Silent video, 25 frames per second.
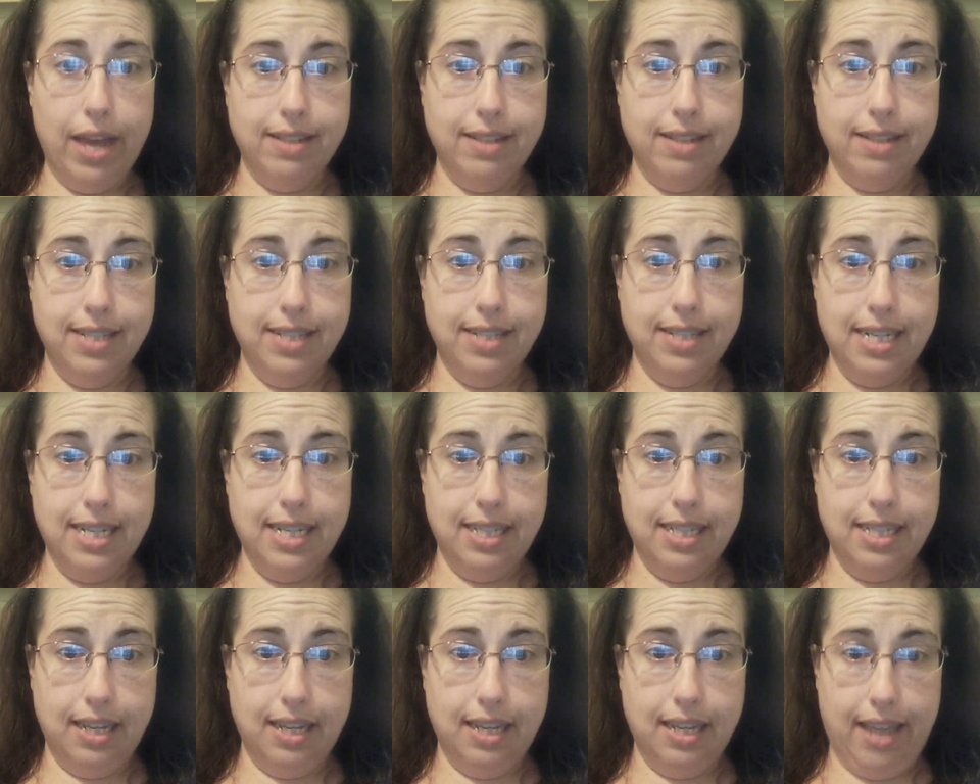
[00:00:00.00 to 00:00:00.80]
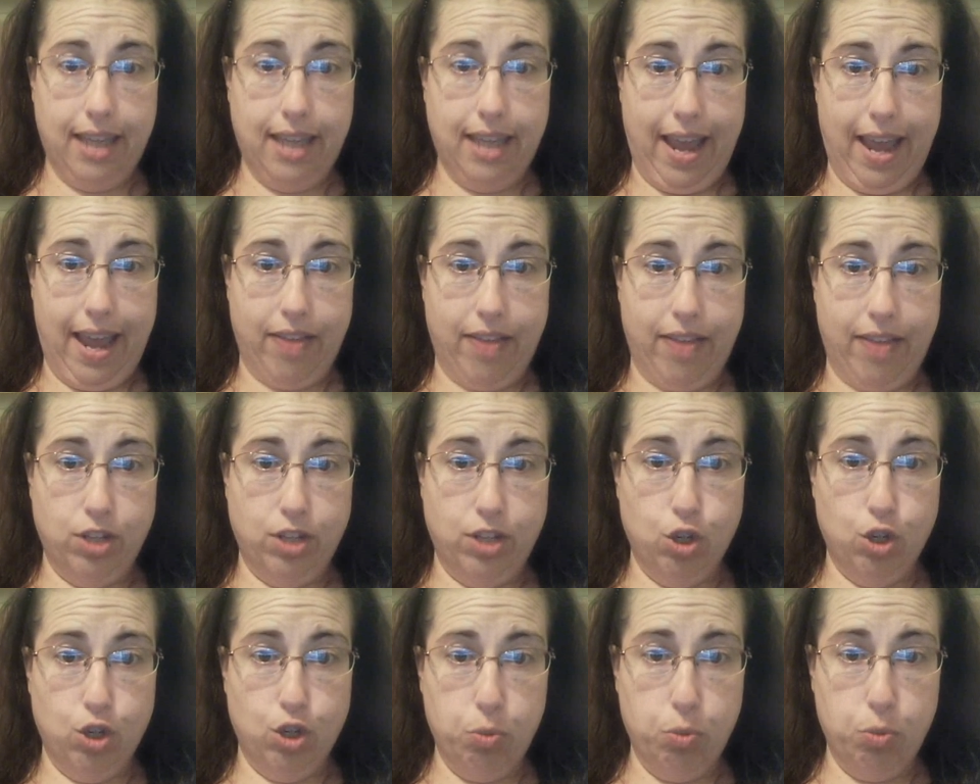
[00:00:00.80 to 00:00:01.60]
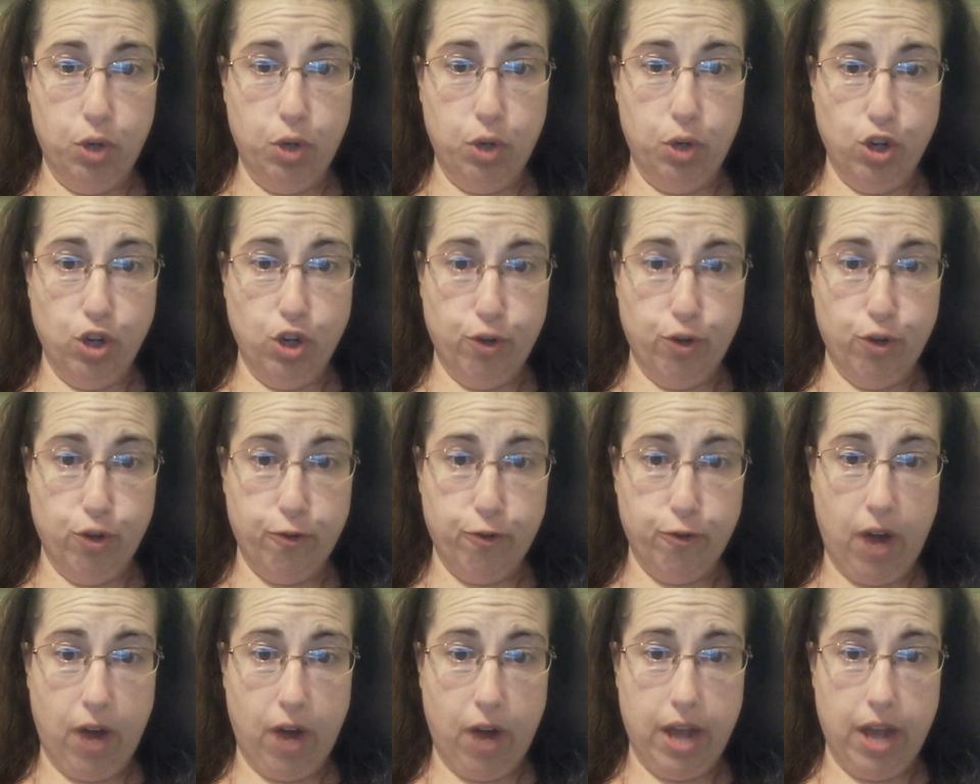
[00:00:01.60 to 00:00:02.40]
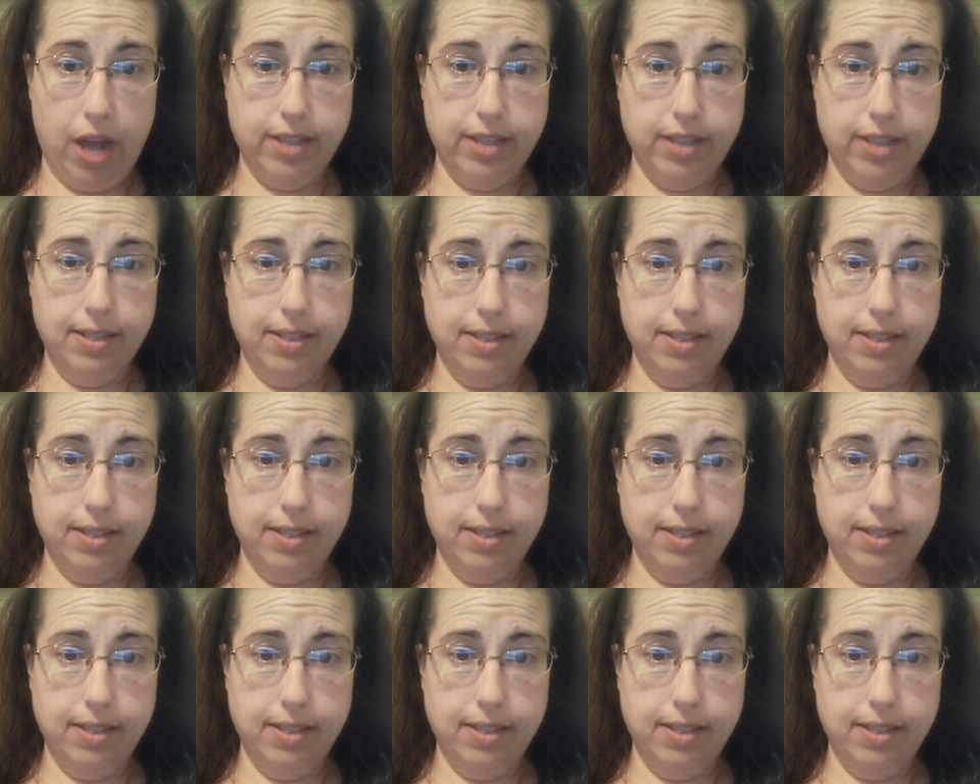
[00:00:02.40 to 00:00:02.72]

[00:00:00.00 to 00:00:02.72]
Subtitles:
seasoning they have that you can put on your fries.